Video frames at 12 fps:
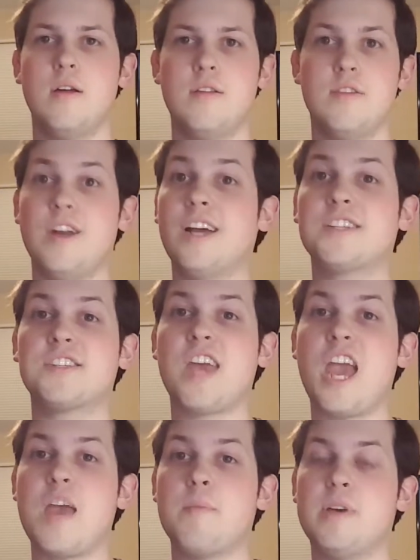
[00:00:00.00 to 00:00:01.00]
The next
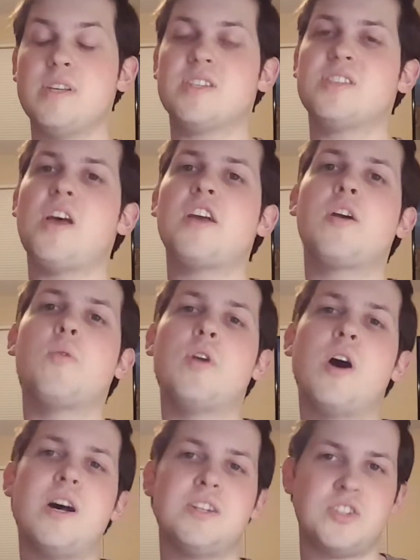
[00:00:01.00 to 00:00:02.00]
game is
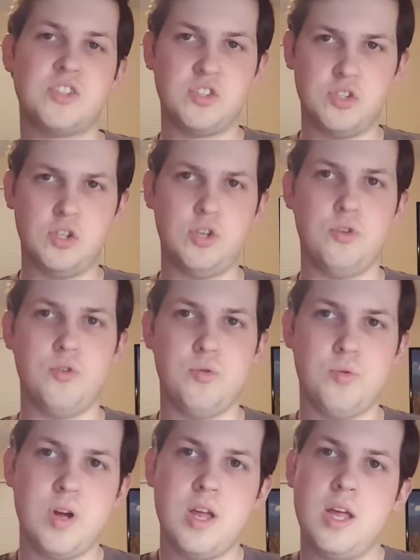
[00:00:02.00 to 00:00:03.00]
Psychonauts
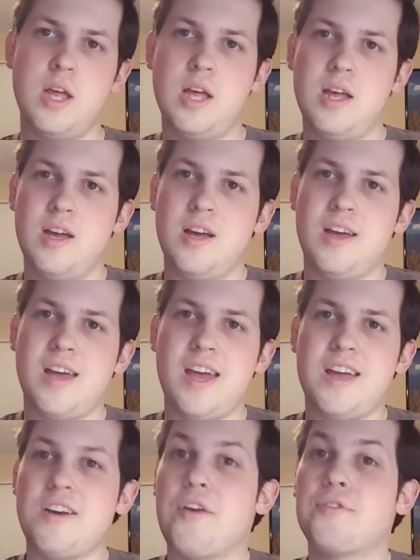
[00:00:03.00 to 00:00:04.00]
2.
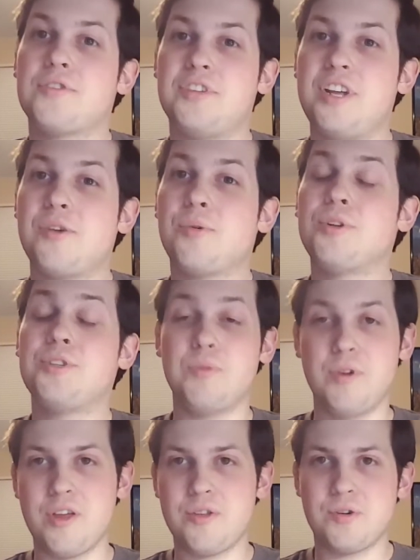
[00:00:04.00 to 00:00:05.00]
Another sequel to
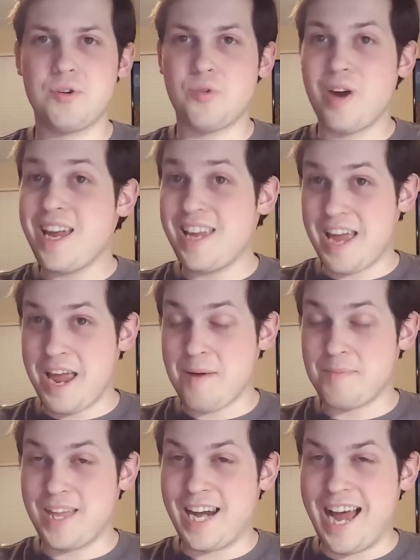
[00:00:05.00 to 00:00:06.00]
another great
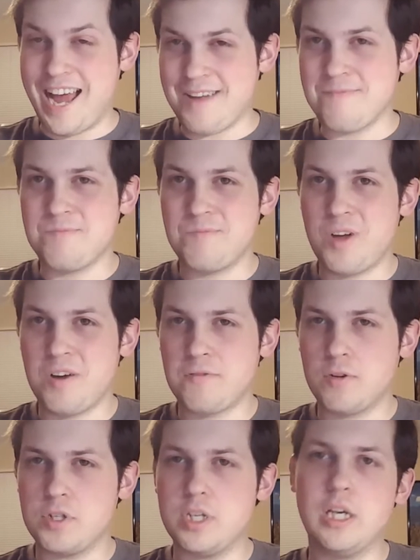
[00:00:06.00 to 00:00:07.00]
game that I,
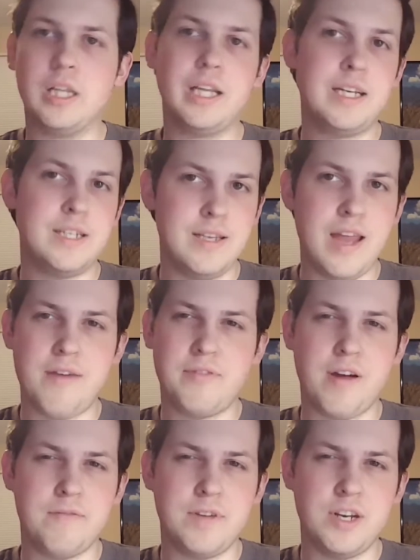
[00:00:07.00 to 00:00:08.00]
unfortunately, have
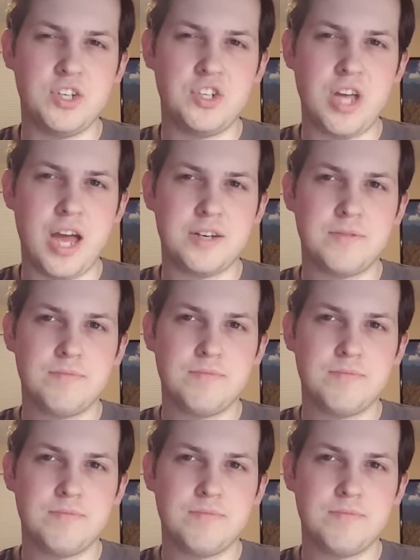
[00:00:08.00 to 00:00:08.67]
not finished yet.